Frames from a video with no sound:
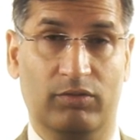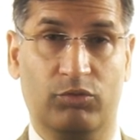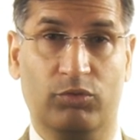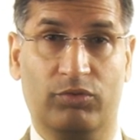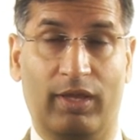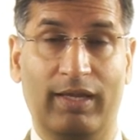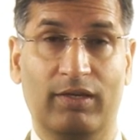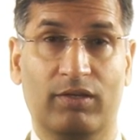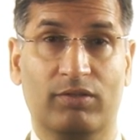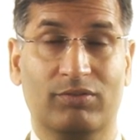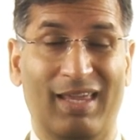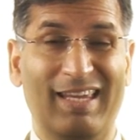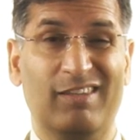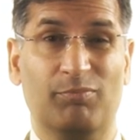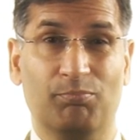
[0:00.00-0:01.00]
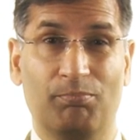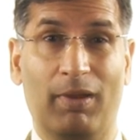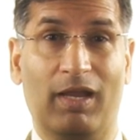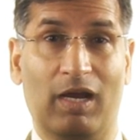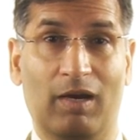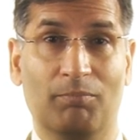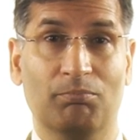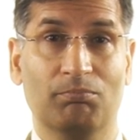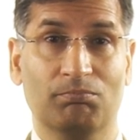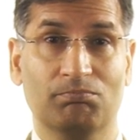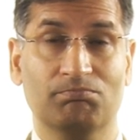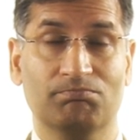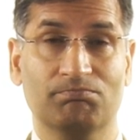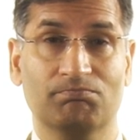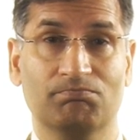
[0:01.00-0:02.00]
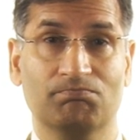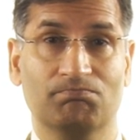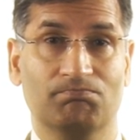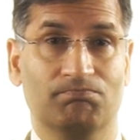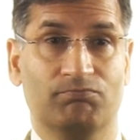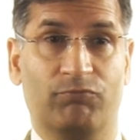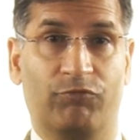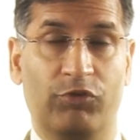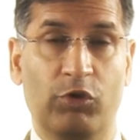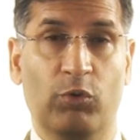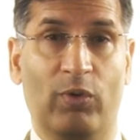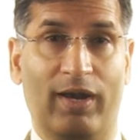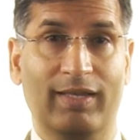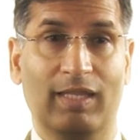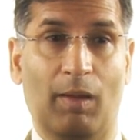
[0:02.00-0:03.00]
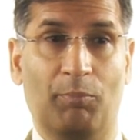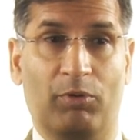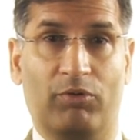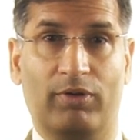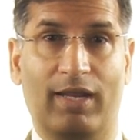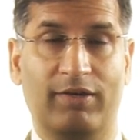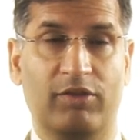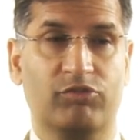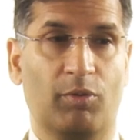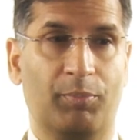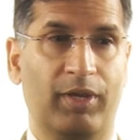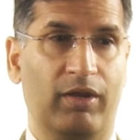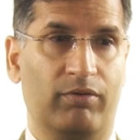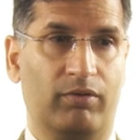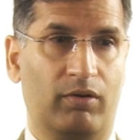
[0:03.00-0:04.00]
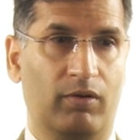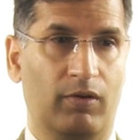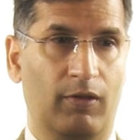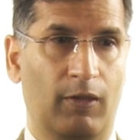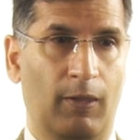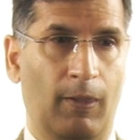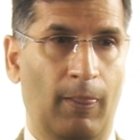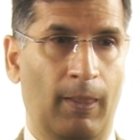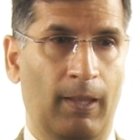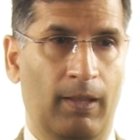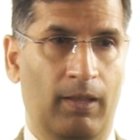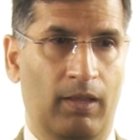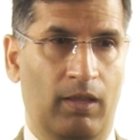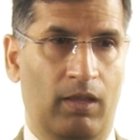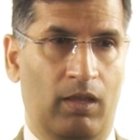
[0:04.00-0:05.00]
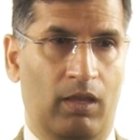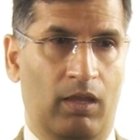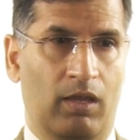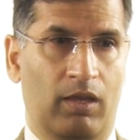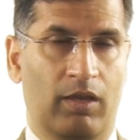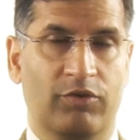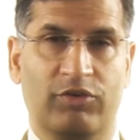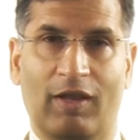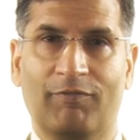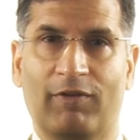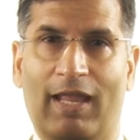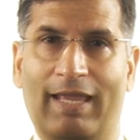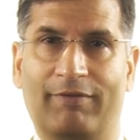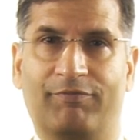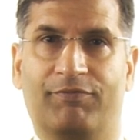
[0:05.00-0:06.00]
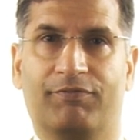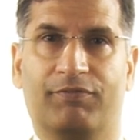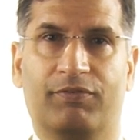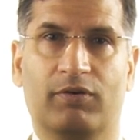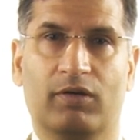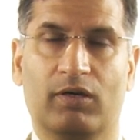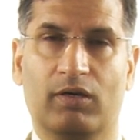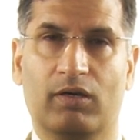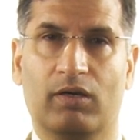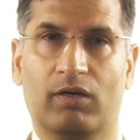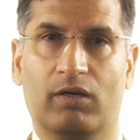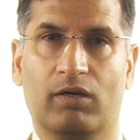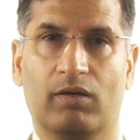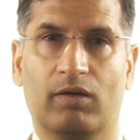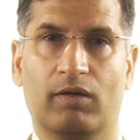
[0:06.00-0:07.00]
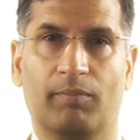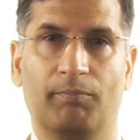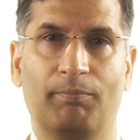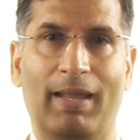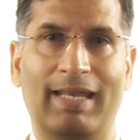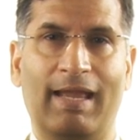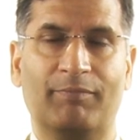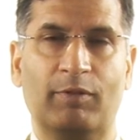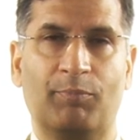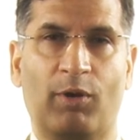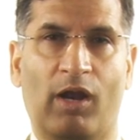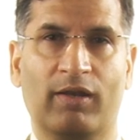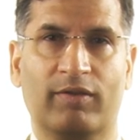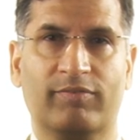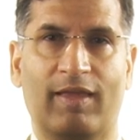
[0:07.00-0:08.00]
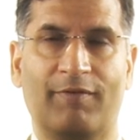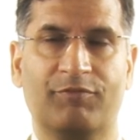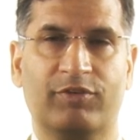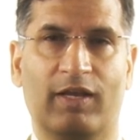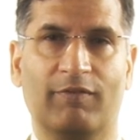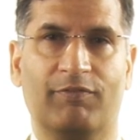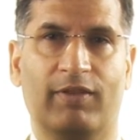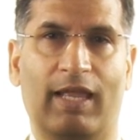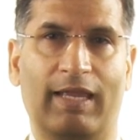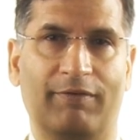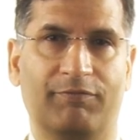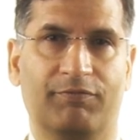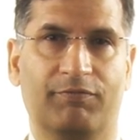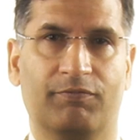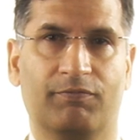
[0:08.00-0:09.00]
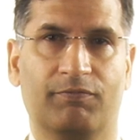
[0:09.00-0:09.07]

So things become fewer in number, they disappear. Shelf life. Many of the products have shelf life.